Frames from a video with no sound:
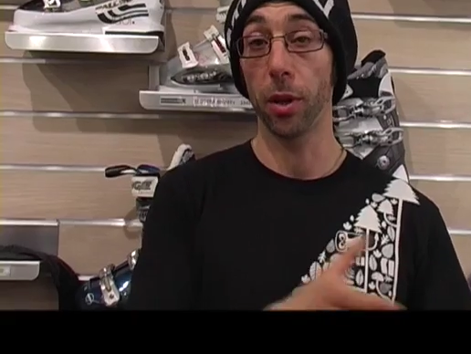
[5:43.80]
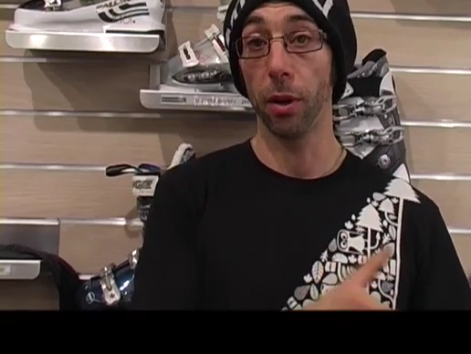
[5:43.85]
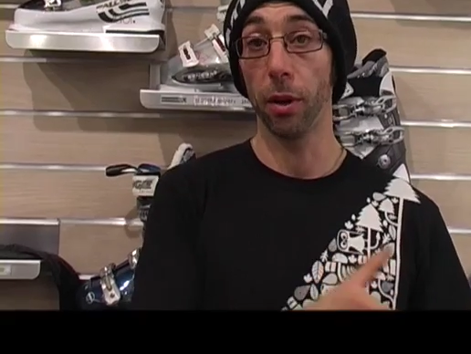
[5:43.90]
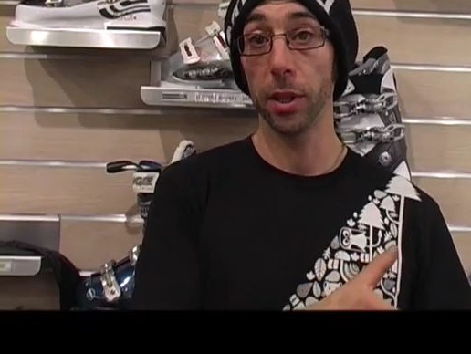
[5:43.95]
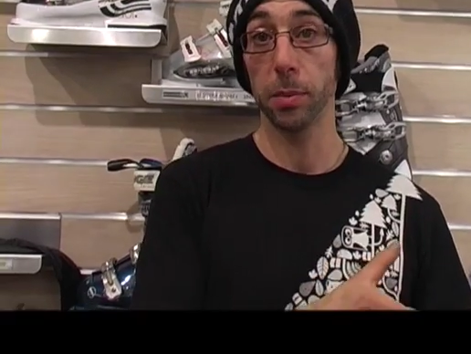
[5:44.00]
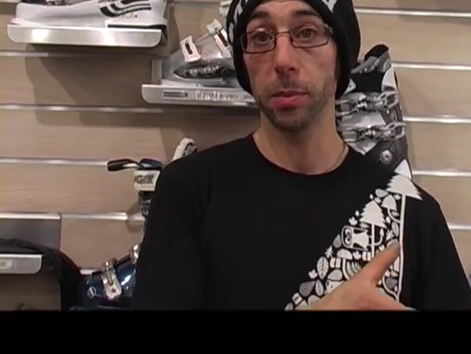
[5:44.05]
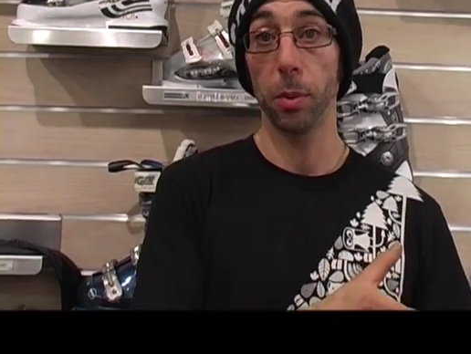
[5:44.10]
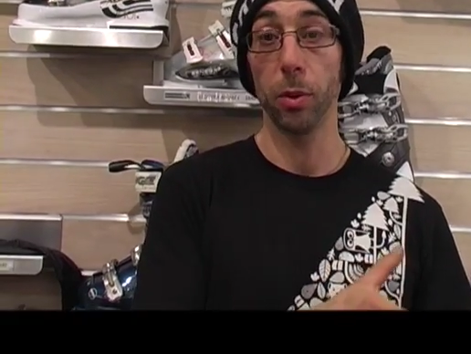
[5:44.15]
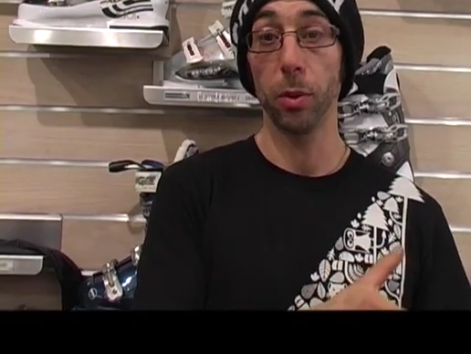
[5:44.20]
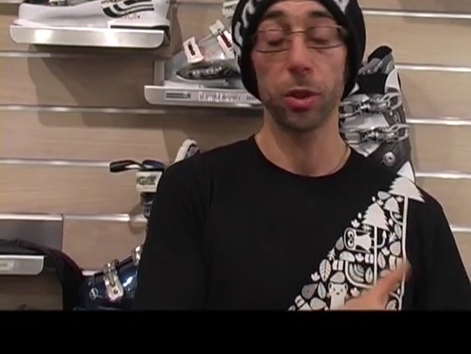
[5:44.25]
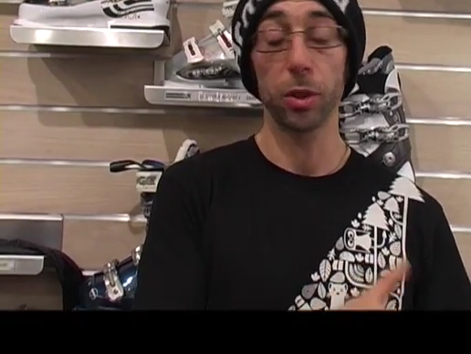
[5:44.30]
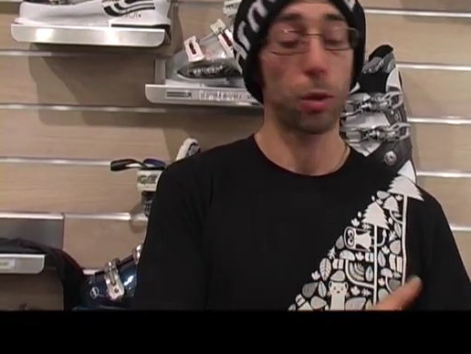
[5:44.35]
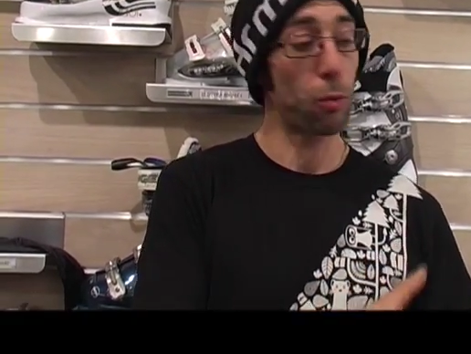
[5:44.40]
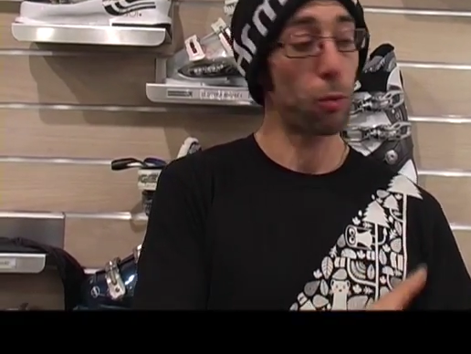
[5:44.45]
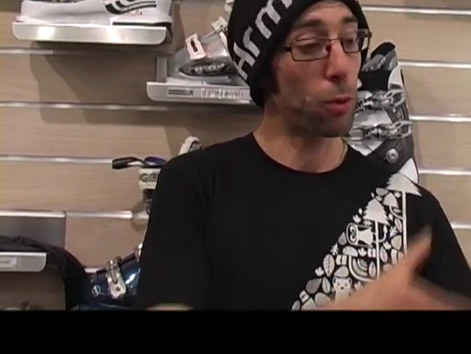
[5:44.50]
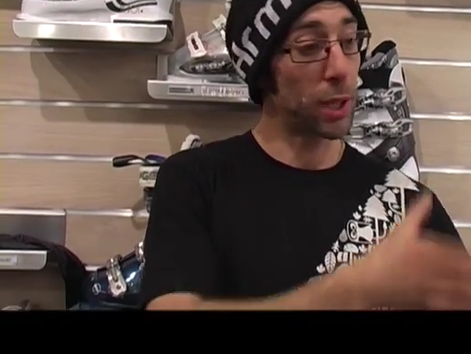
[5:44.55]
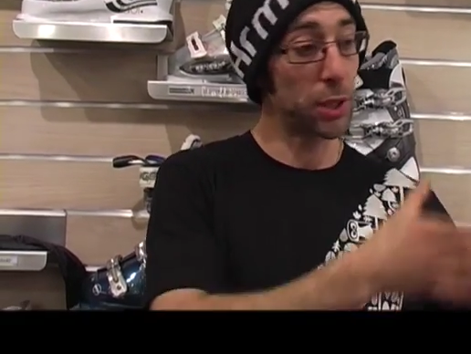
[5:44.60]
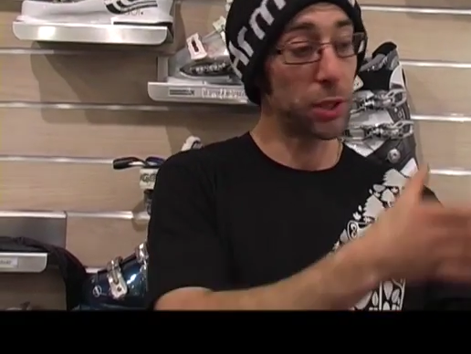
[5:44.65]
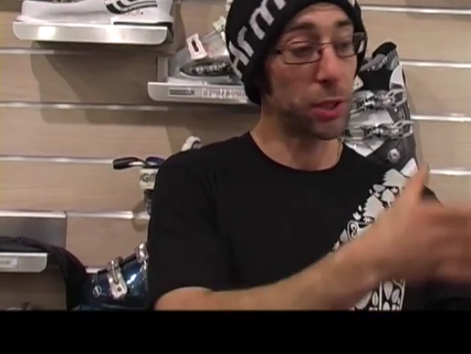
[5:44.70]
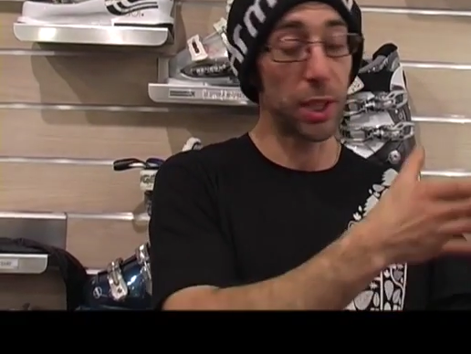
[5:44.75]
guys' boots
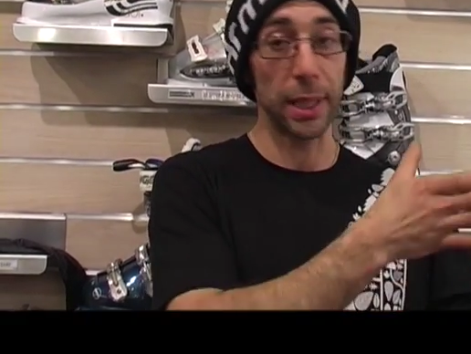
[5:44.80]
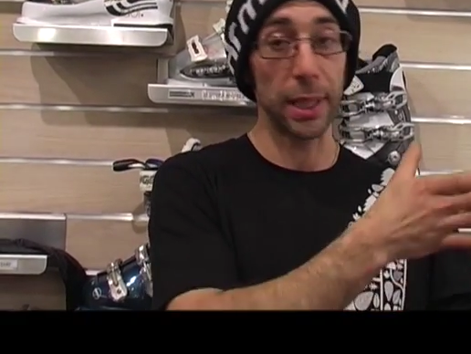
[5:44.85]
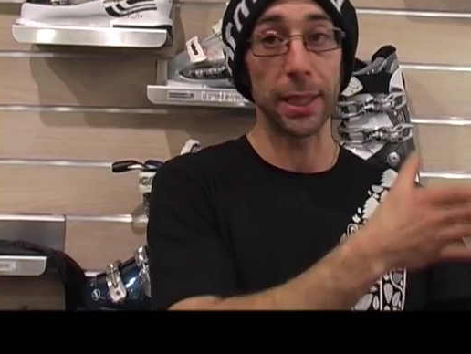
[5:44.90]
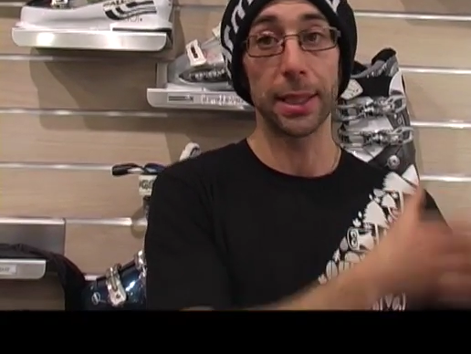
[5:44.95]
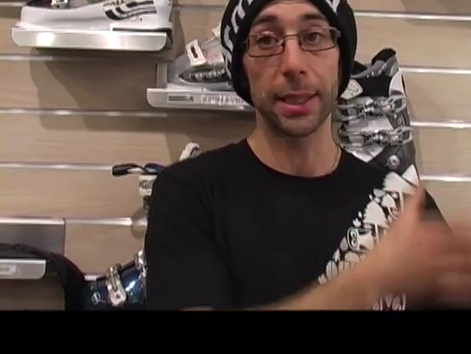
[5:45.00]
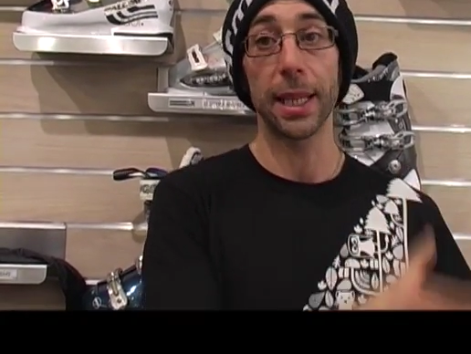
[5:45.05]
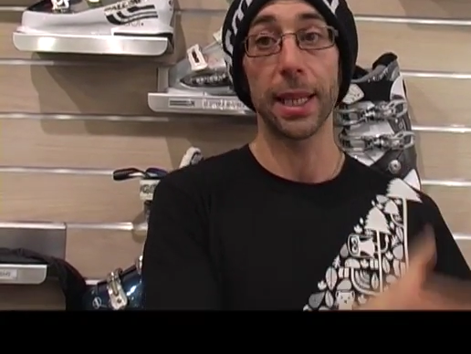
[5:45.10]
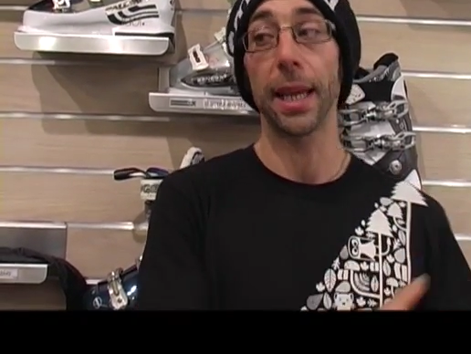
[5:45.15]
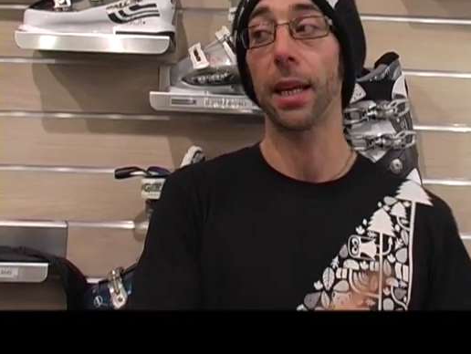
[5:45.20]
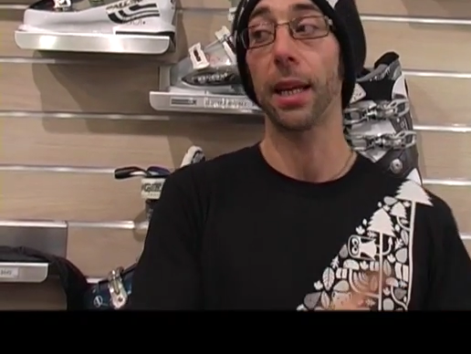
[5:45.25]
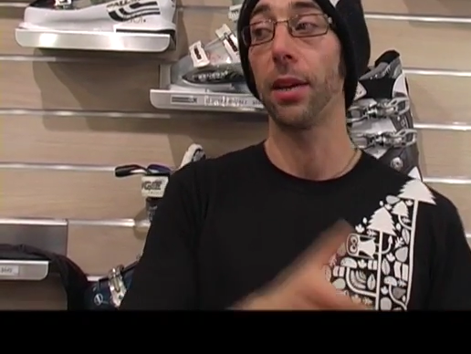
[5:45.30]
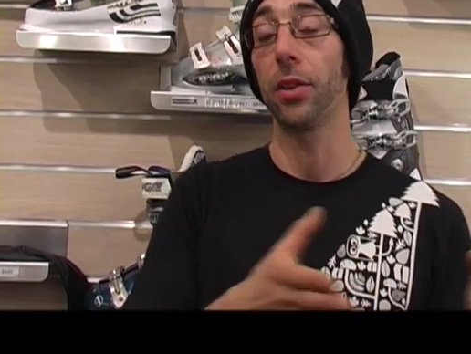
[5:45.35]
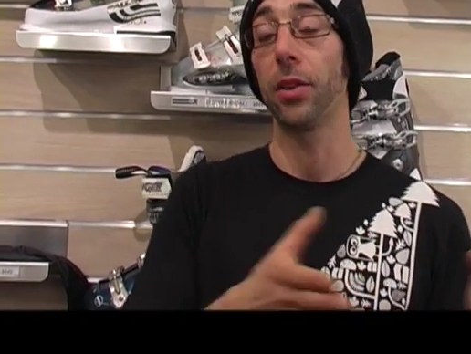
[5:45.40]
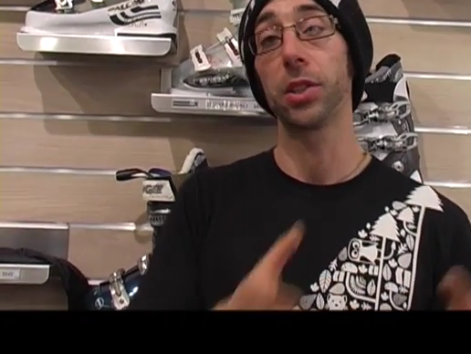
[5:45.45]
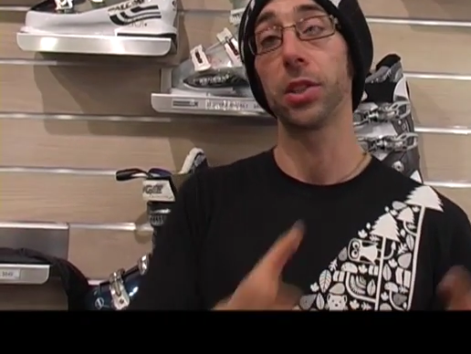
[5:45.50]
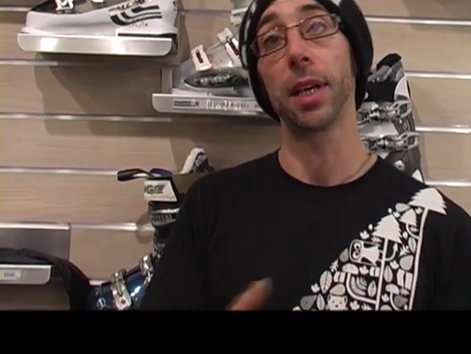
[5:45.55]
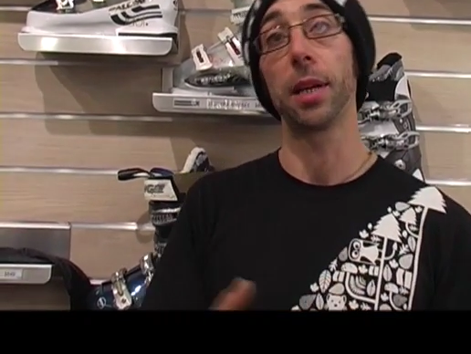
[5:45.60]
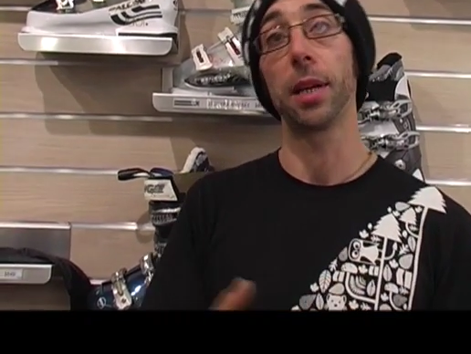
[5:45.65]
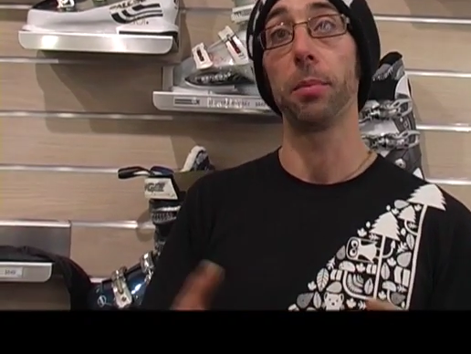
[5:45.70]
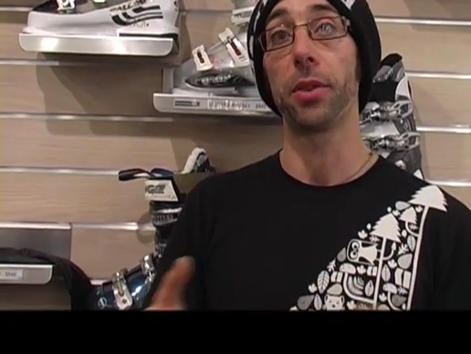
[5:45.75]
runs exactly the
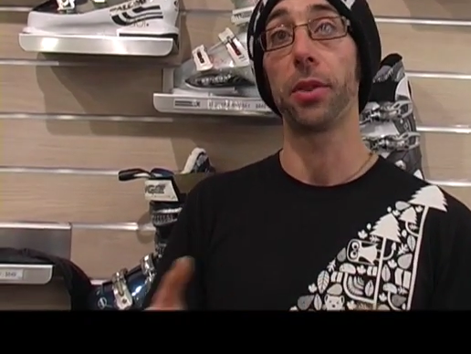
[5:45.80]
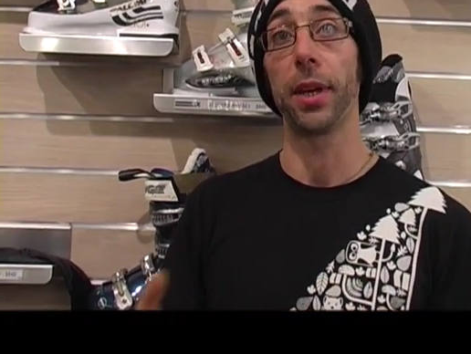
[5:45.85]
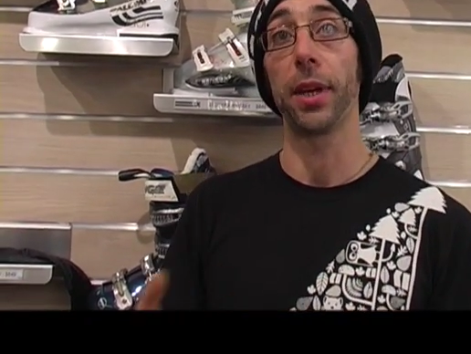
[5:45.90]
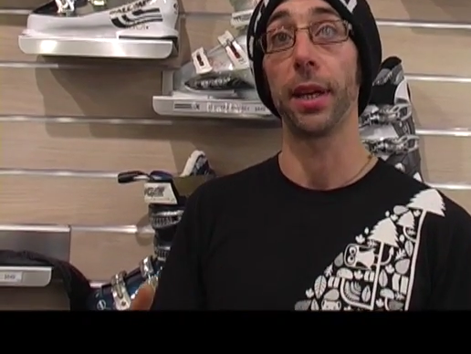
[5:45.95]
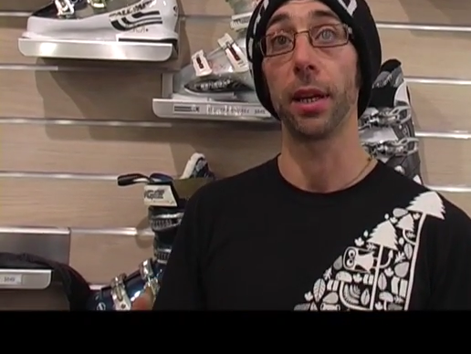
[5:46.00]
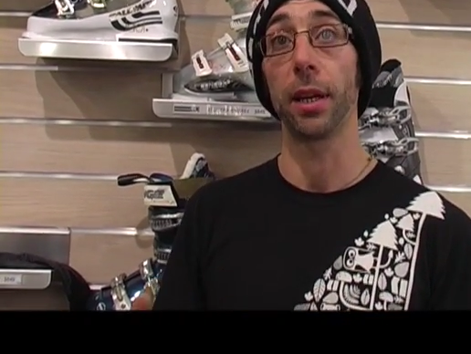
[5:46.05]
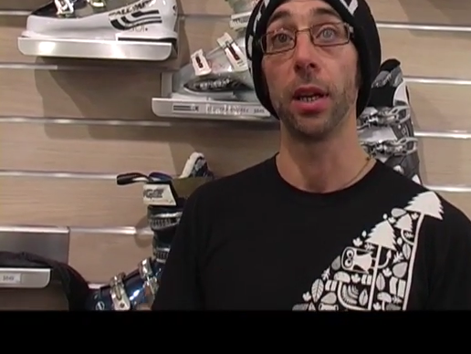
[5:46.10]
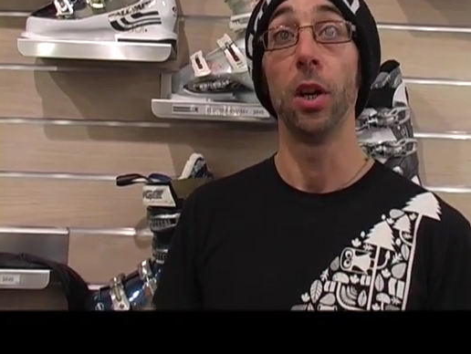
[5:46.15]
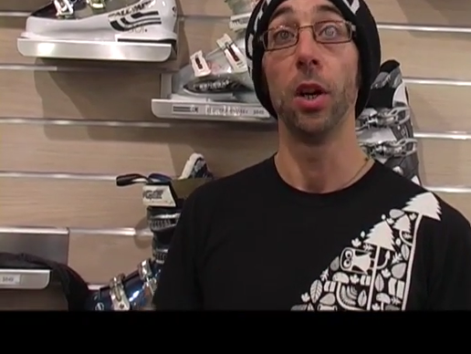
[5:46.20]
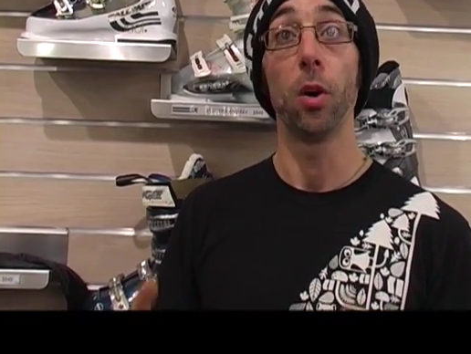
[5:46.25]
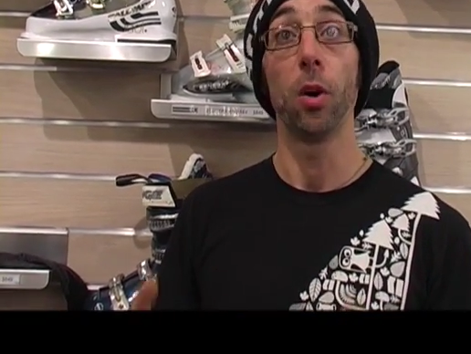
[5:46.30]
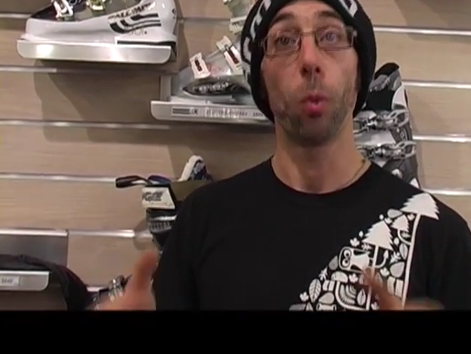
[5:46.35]
same thing